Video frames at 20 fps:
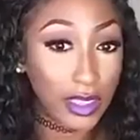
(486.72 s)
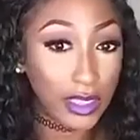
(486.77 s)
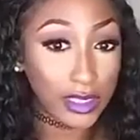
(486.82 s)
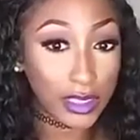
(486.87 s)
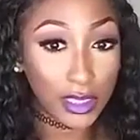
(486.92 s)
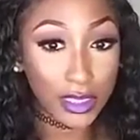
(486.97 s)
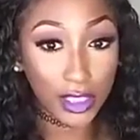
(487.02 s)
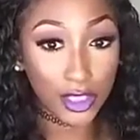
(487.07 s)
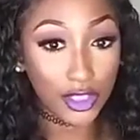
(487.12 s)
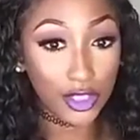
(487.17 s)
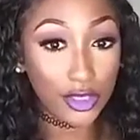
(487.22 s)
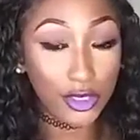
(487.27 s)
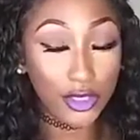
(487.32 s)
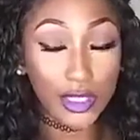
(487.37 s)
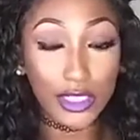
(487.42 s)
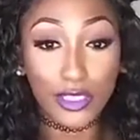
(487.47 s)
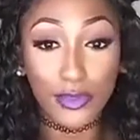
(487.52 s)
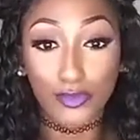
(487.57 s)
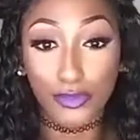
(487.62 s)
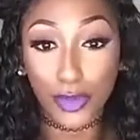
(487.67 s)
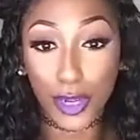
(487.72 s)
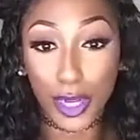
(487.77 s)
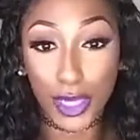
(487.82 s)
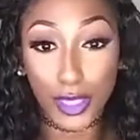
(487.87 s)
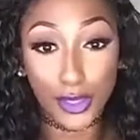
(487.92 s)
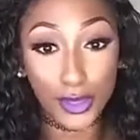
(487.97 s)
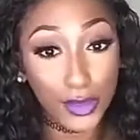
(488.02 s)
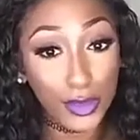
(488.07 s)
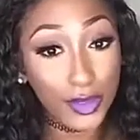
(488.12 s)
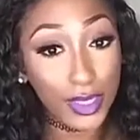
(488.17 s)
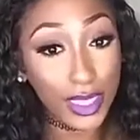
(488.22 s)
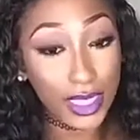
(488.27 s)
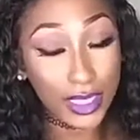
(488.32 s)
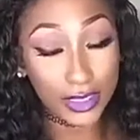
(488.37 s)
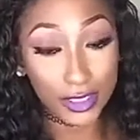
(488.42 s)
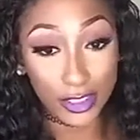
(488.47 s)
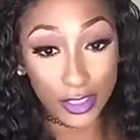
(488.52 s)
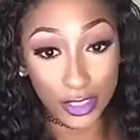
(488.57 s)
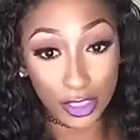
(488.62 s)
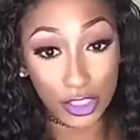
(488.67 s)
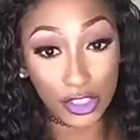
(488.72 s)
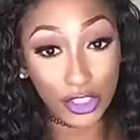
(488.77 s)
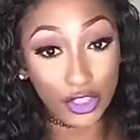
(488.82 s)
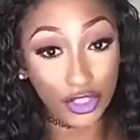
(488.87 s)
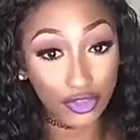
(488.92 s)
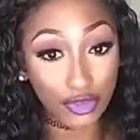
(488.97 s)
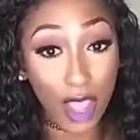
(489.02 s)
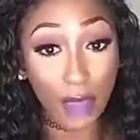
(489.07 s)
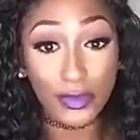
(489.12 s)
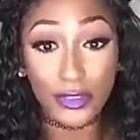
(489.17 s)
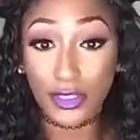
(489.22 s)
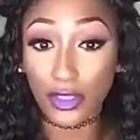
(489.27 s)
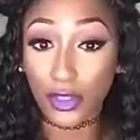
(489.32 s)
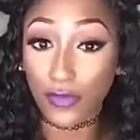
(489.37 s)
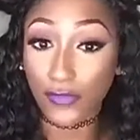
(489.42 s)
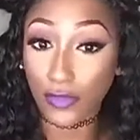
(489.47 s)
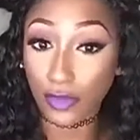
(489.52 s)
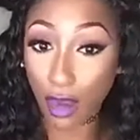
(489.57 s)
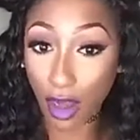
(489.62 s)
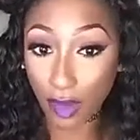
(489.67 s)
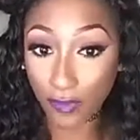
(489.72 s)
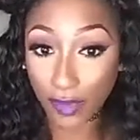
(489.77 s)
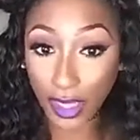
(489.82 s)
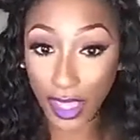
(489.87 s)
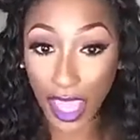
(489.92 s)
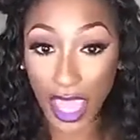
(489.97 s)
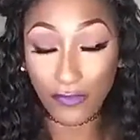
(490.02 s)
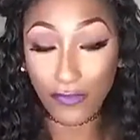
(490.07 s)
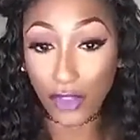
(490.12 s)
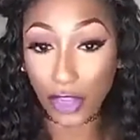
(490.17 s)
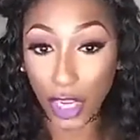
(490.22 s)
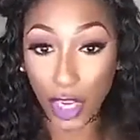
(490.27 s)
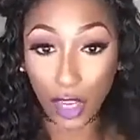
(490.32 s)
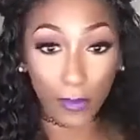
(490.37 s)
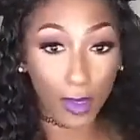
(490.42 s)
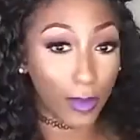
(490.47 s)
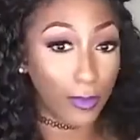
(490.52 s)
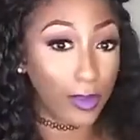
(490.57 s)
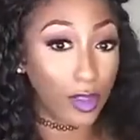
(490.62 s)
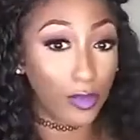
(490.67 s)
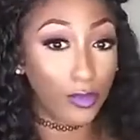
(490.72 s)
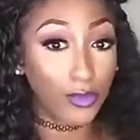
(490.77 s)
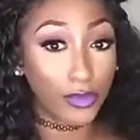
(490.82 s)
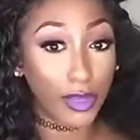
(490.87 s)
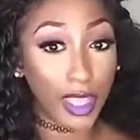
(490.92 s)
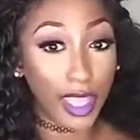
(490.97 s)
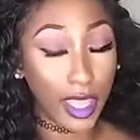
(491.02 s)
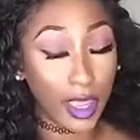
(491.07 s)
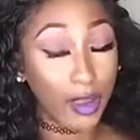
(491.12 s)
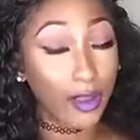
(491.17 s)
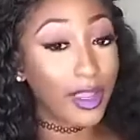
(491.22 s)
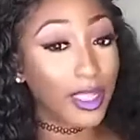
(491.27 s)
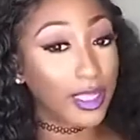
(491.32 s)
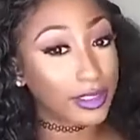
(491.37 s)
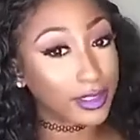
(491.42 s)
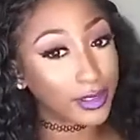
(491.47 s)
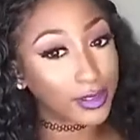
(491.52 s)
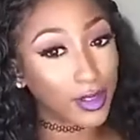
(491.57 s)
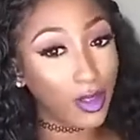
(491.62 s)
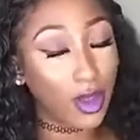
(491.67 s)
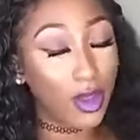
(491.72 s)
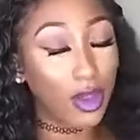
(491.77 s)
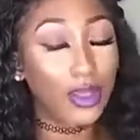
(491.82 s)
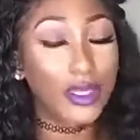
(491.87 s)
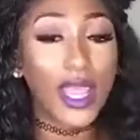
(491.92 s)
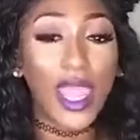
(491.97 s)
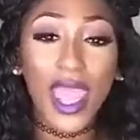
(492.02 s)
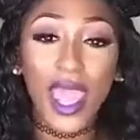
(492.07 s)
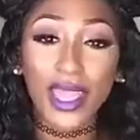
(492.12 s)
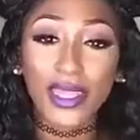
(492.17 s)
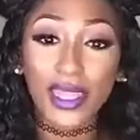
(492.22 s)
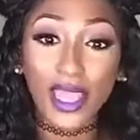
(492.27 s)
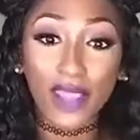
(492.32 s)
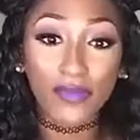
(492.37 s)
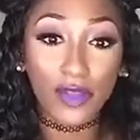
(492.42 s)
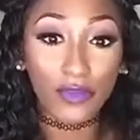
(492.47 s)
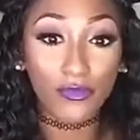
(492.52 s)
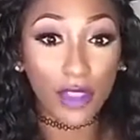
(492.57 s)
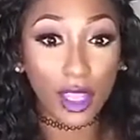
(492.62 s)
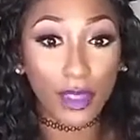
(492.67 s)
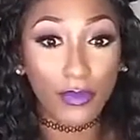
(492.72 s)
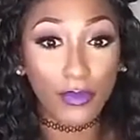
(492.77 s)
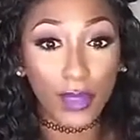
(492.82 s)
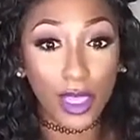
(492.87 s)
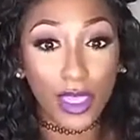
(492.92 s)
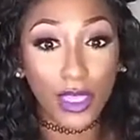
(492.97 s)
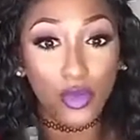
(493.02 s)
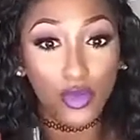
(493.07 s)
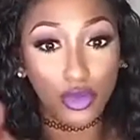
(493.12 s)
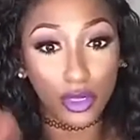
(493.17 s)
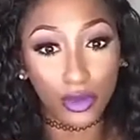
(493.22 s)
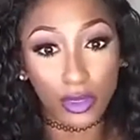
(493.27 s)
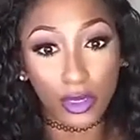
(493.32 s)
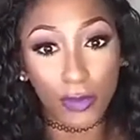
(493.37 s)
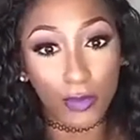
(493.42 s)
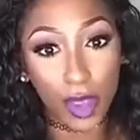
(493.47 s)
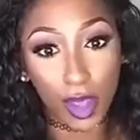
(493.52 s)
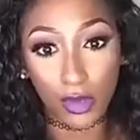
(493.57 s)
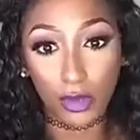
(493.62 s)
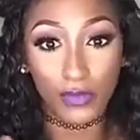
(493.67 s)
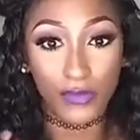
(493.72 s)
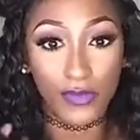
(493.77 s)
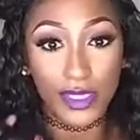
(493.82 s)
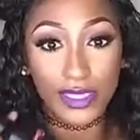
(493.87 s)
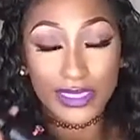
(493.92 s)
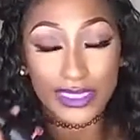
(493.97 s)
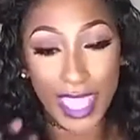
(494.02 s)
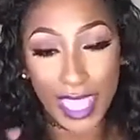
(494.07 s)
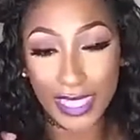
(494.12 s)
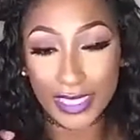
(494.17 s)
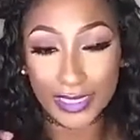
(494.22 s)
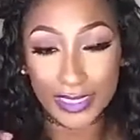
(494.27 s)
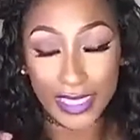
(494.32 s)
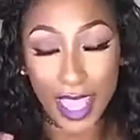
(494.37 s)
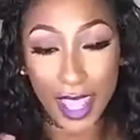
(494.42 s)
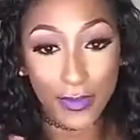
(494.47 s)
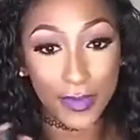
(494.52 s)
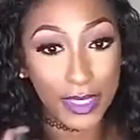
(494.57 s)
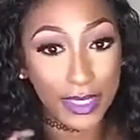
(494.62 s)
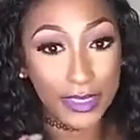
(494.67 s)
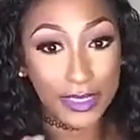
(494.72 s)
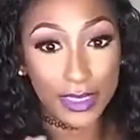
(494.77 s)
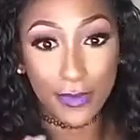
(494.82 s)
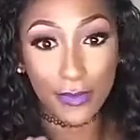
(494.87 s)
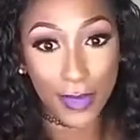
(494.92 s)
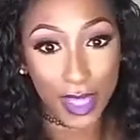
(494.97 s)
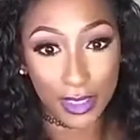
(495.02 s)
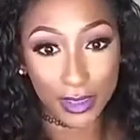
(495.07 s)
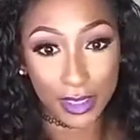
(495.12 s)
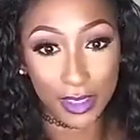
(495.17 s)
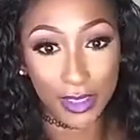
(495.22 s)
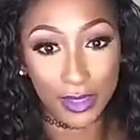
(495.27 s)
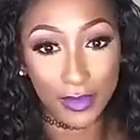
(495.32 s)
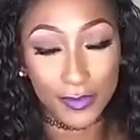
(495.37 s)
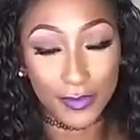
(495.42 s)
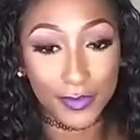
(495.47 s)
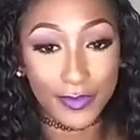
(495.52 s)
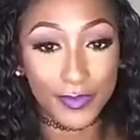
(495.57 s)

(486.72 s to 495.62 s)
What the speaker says: I'll be posting a full tutorial later on today on YouTube about how I fully wash and condition this hair with this conditioner, and if you wanted to know, it smells like cake